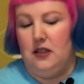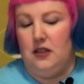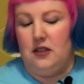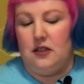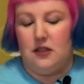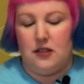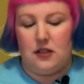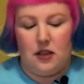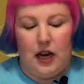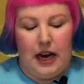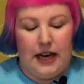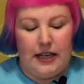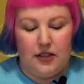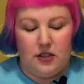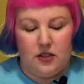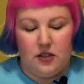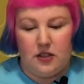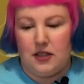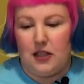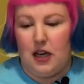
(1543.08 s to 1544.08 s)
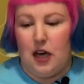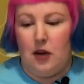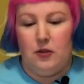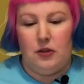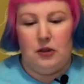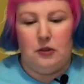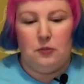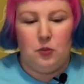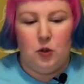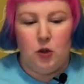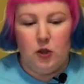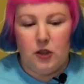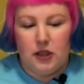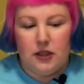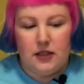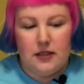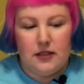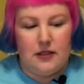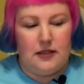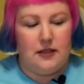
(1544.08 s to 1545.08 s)
decided to start with the
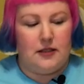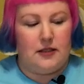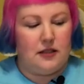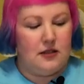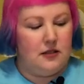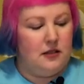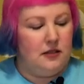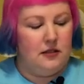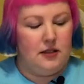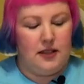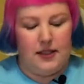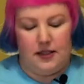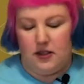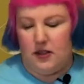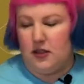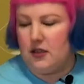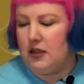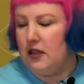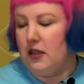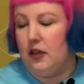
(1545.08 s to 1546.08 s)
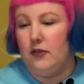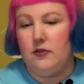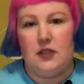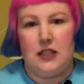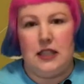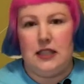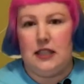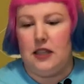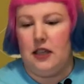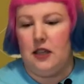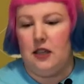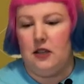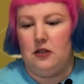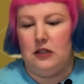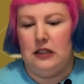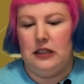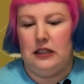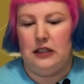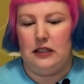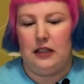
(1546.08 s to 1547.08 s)
border since there's just enough
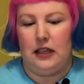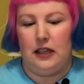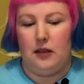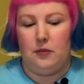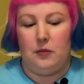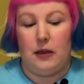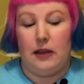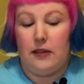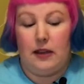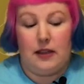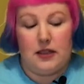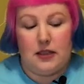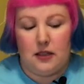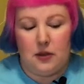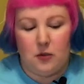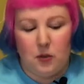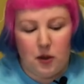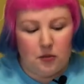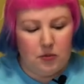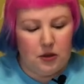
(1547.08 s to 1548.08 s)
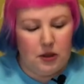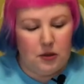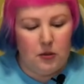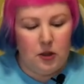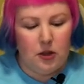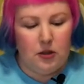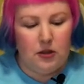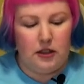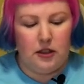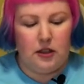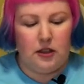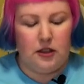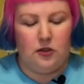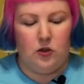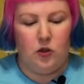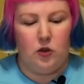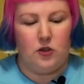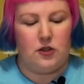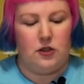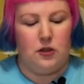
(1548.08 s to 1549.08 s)
detail um, and that seemed to work pretty well. And I
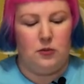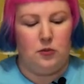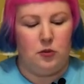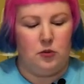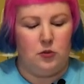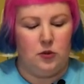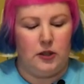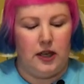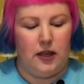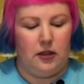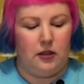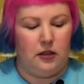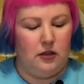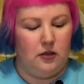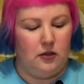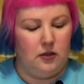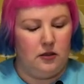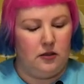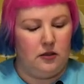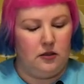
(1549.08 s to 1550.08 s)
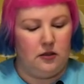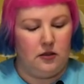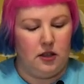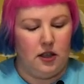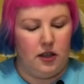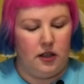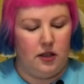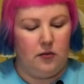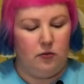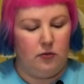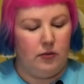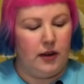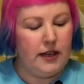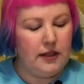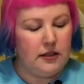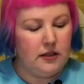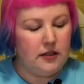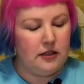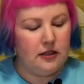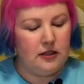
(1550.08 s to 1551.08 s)
also pulled out uh,
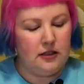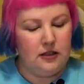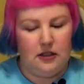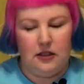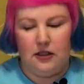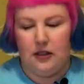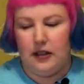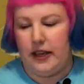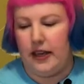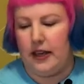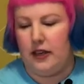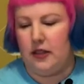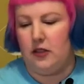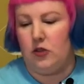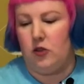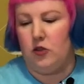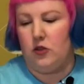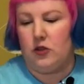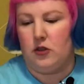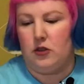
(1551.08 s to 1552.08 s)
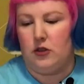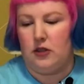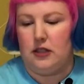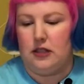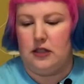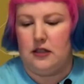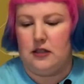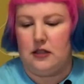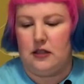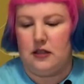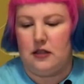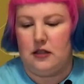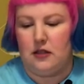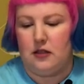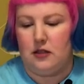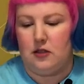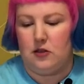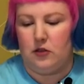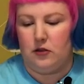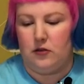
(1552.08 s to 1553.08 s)
red and also these
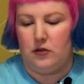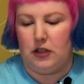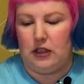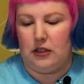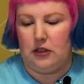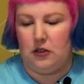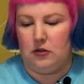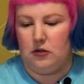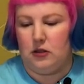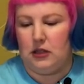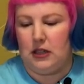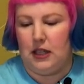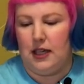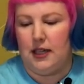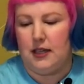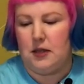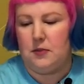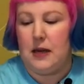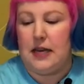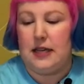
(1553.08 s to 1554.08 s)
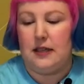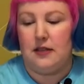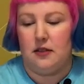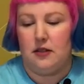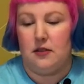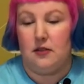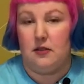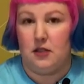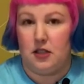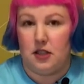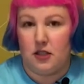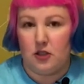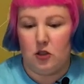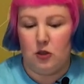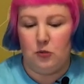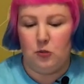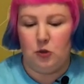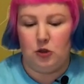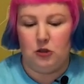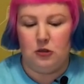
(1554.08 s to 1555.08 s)
sort of like little glass pieces of the
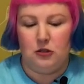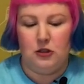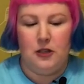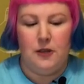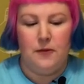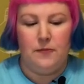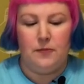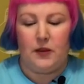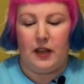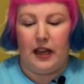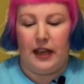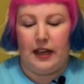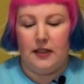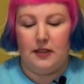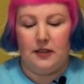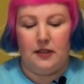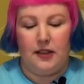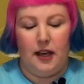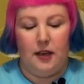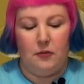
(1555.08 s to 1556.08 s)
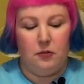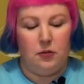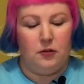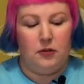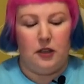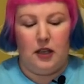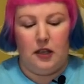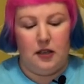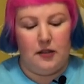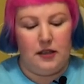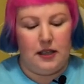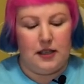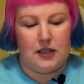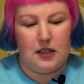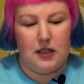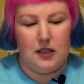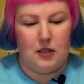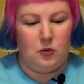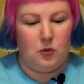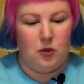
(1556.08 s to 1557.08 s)
disco ball. And yeah, uh, that
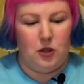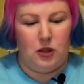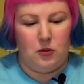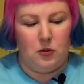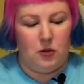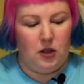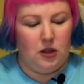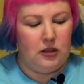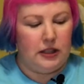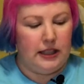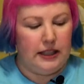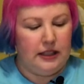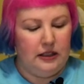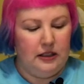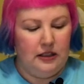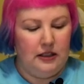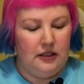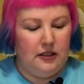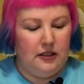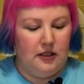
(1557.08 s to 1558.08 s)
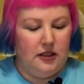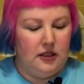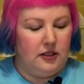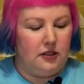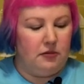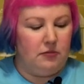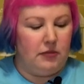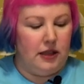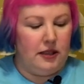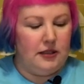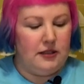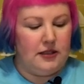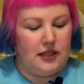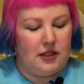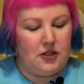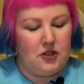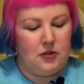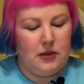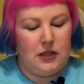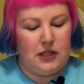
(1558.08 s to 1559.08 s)
seemed to work well. Like the red
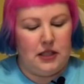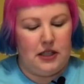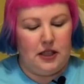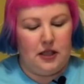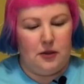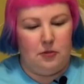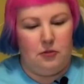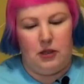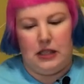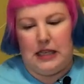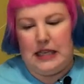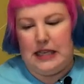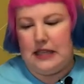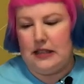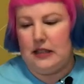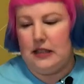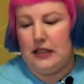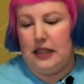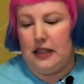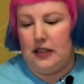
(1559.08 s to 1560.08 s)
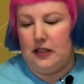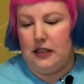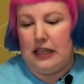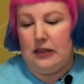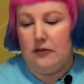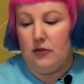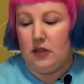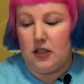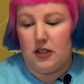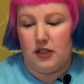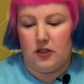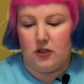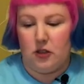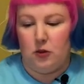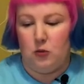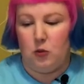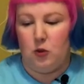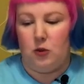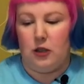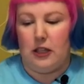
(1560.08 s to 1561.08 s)
section went together pretty easily. And even the
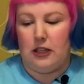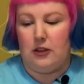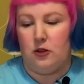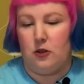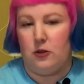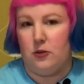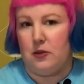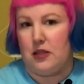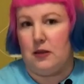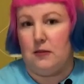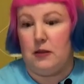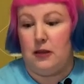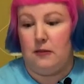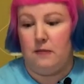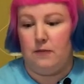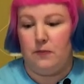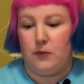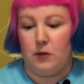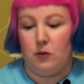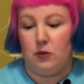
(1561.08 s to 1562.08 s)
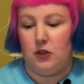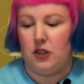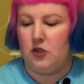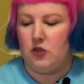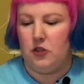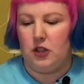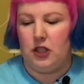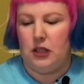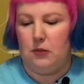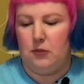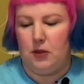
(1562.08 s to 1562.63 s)
disco ball, I thought it was going to be really tricky,